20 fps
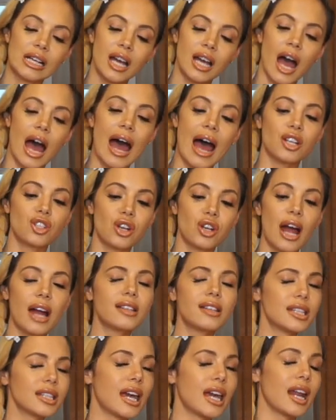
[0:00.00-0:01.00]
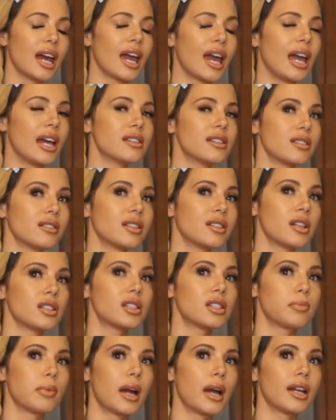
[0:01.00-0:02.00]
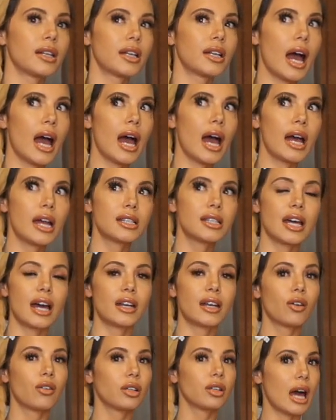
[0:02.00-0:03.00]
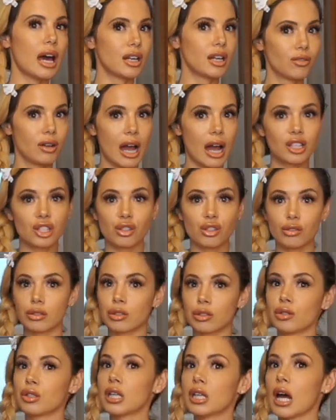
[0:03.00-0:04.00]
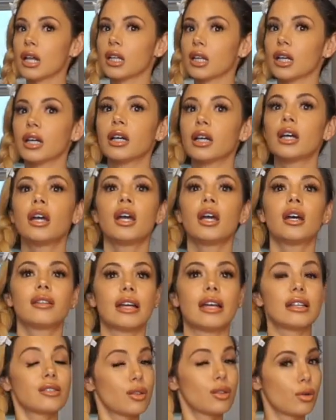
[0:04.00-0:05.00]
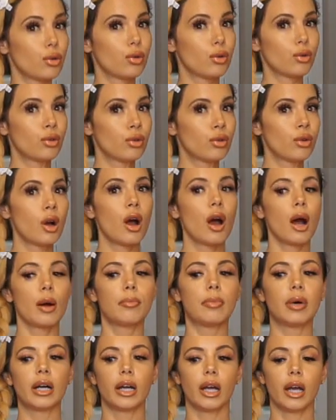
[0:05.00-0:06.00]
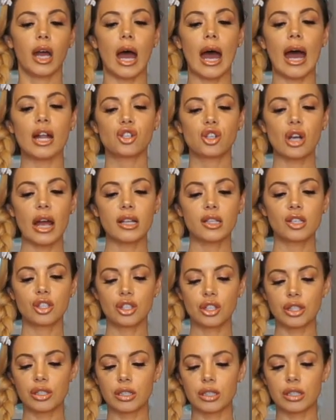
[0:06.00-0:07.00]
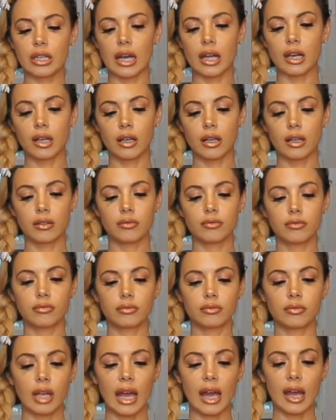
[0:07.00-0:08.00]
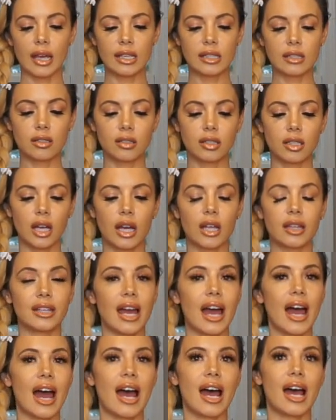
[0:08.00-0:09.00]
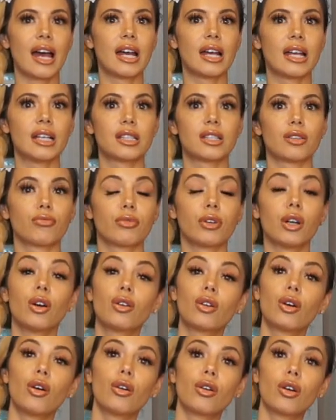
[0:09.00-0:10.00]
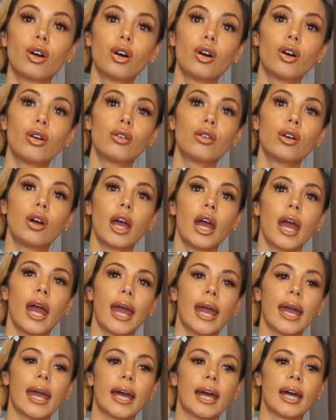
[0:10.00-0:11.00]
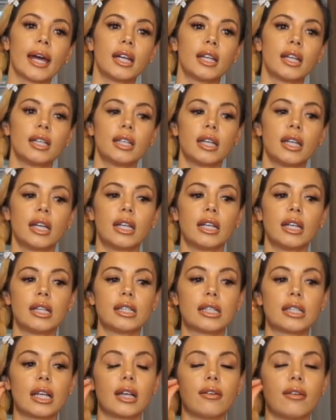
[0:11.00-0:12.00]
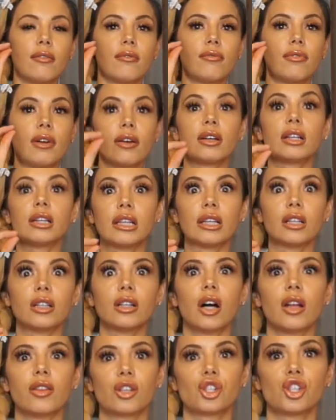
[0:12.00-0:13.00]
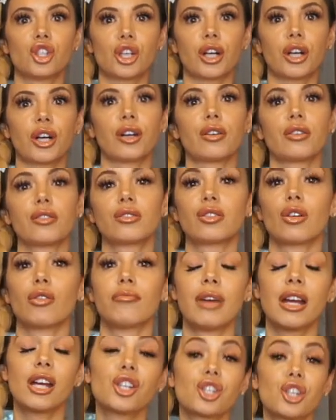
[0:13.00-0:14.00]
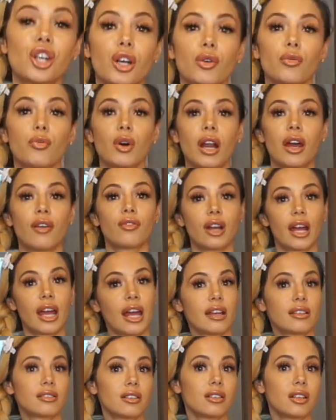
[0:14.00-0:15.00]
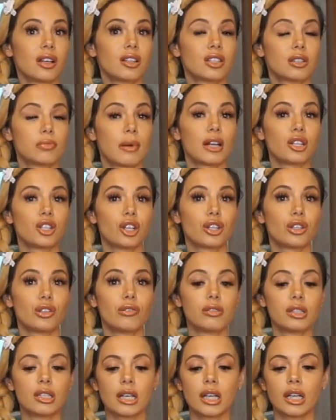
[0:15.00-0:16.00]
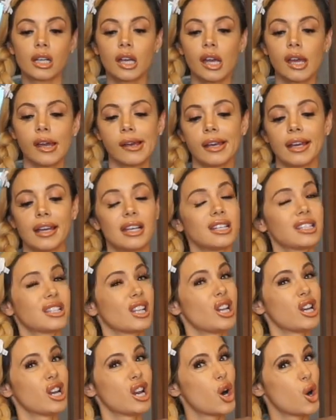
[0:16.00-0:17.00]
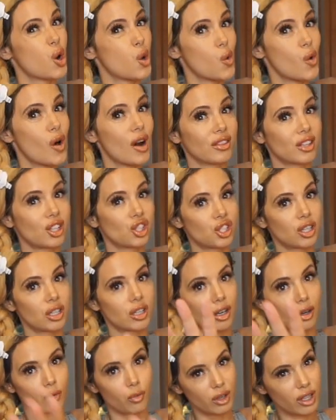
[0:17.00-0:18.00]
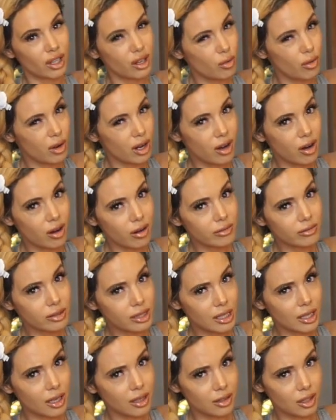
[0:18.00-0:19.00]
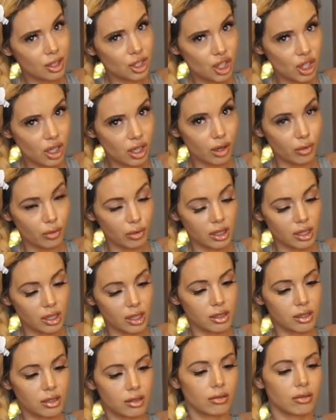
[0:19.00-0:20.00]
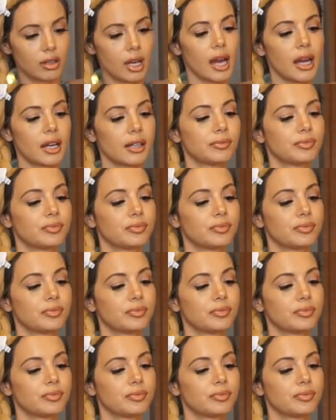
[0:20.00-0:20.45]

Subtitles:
I tried to get a hazelnut spread, guys. I know a lot of you guys use Nutella. That's cool, but I tried to just get a hazelnut that has real cocoa and it is very little on the sugar. So make sure whatever hazelnut spread you're using is low on the sugar. We don't want to OD on the sugar with this, okay?